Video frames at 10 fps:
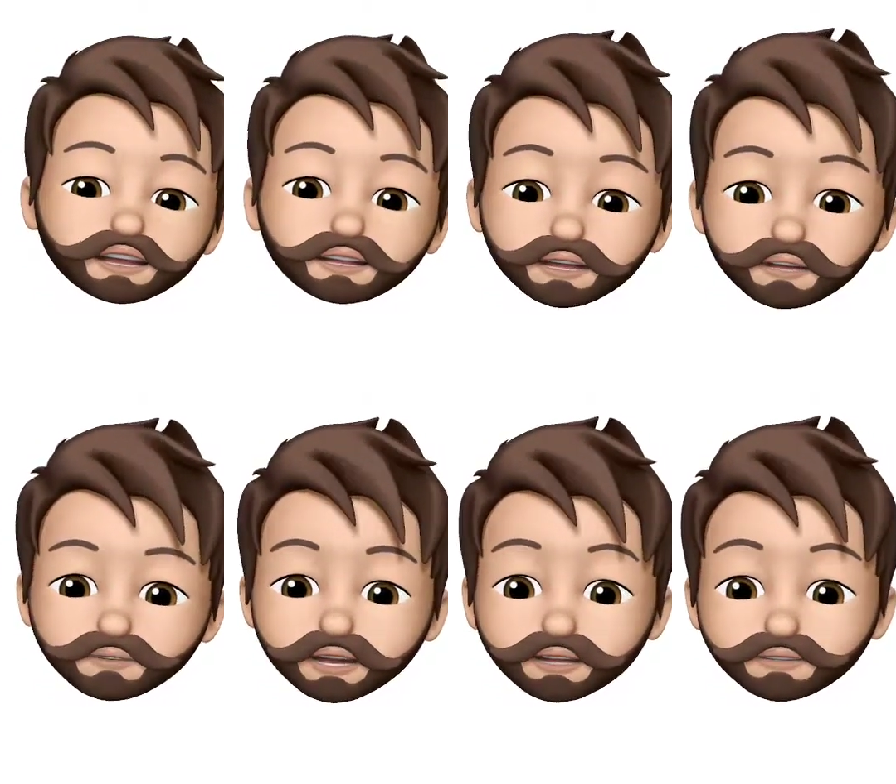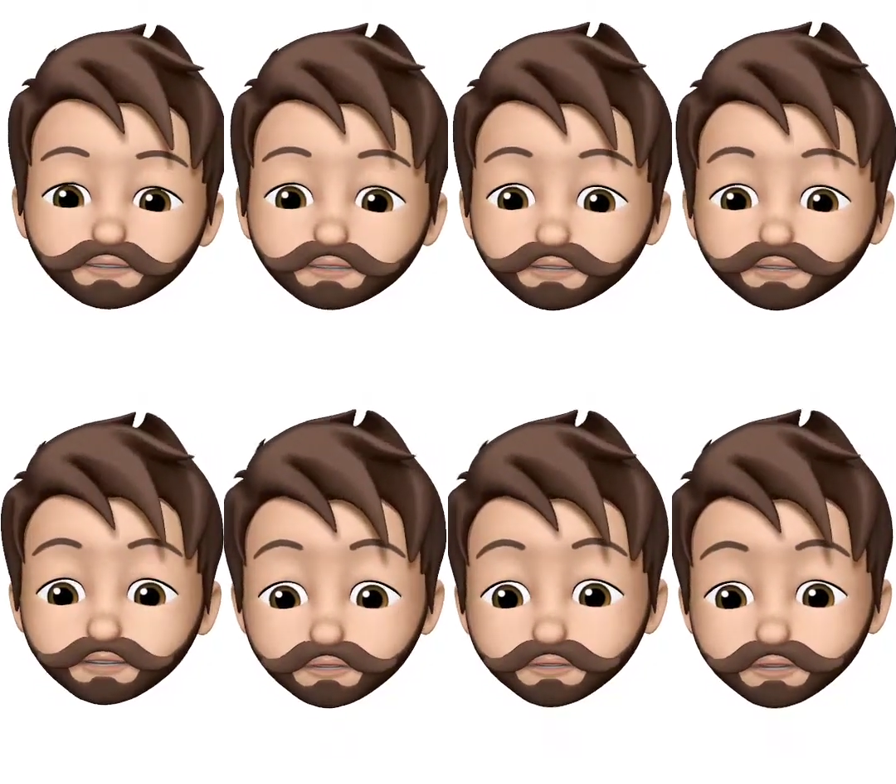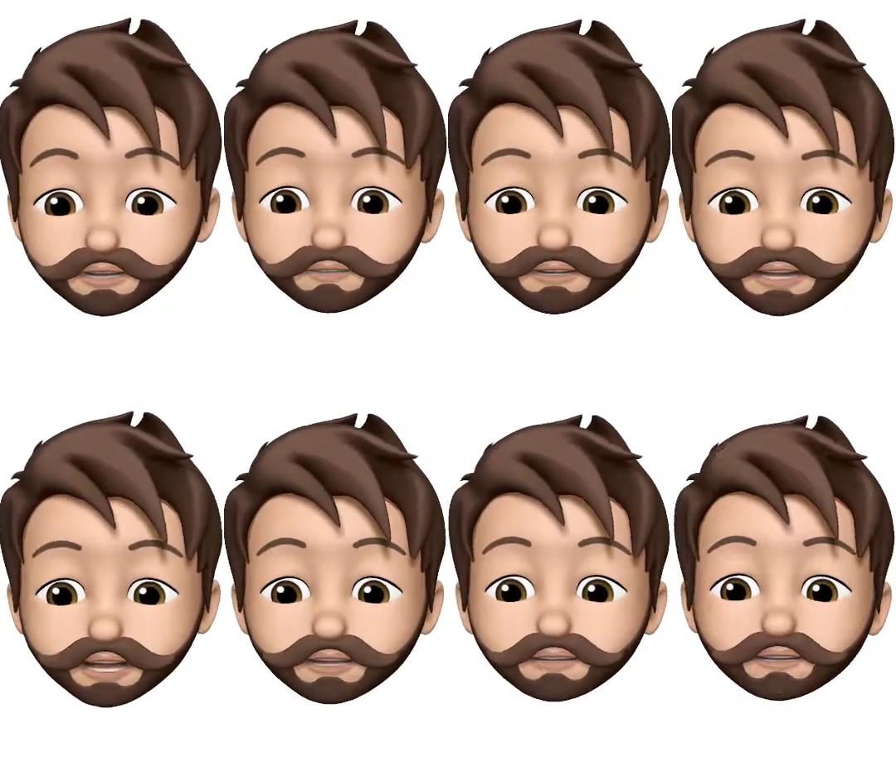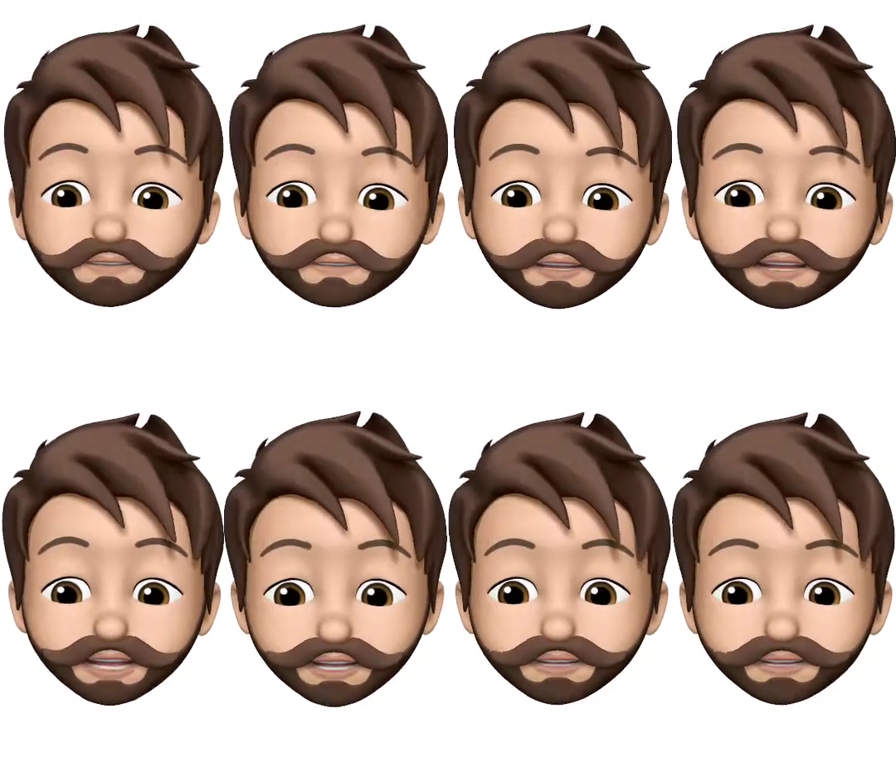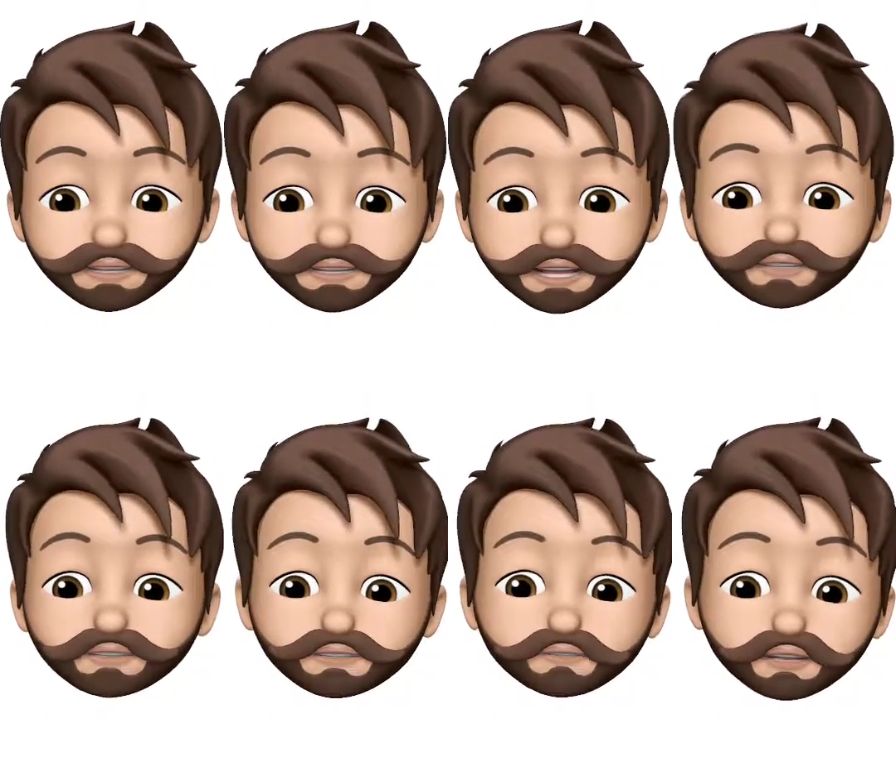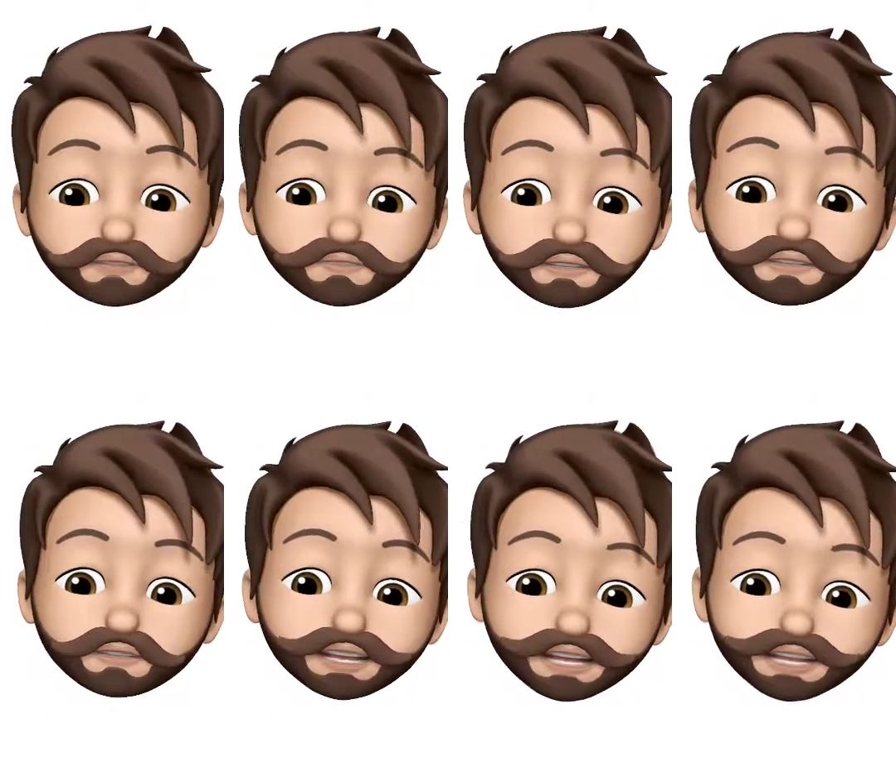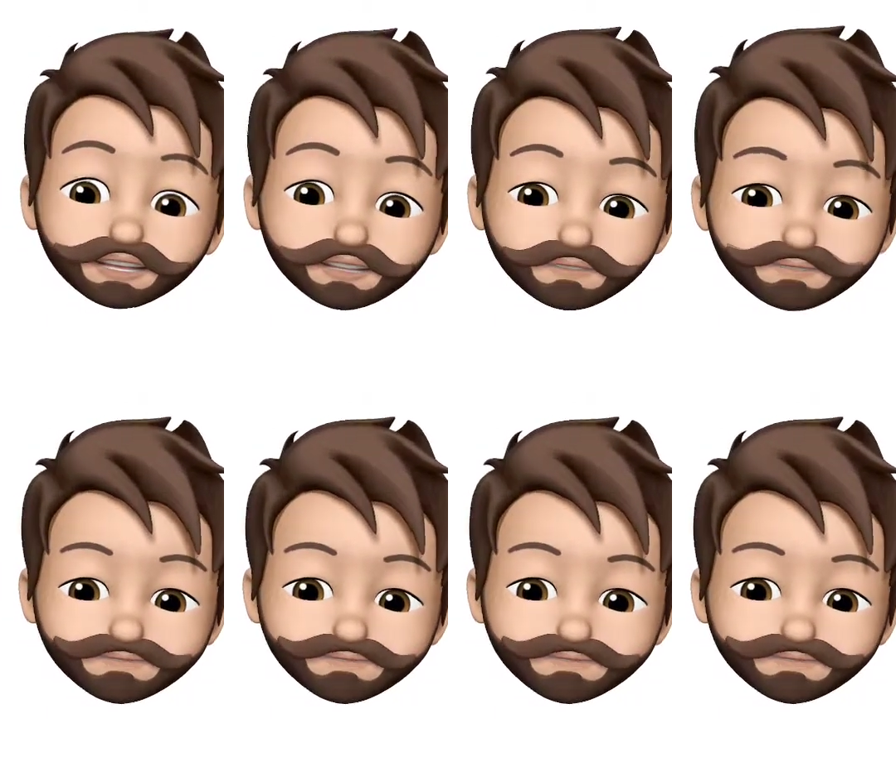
I hope that you enjoyed this video and thank you so much for your attention.